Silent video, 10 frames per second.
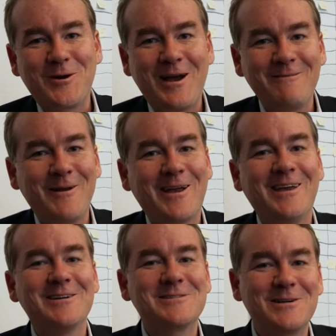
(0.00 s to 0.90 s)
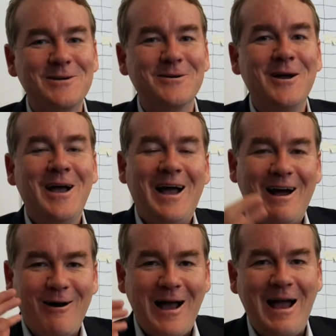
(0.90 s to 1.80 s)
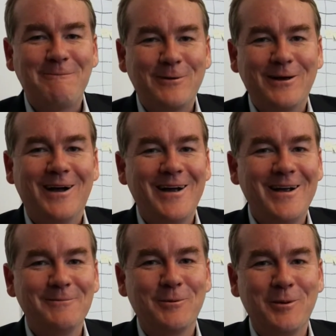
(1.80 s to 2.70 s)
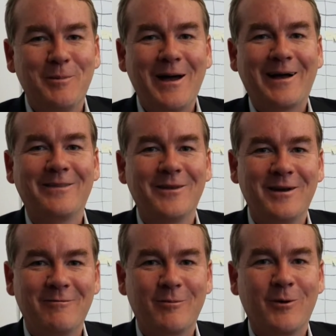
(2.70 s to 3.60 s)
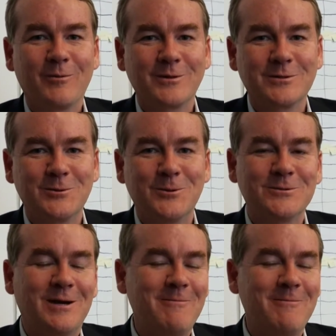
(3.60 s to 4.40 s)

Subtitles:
for having me. I can't tell you how happy I am to be back in the Denver Public Schools.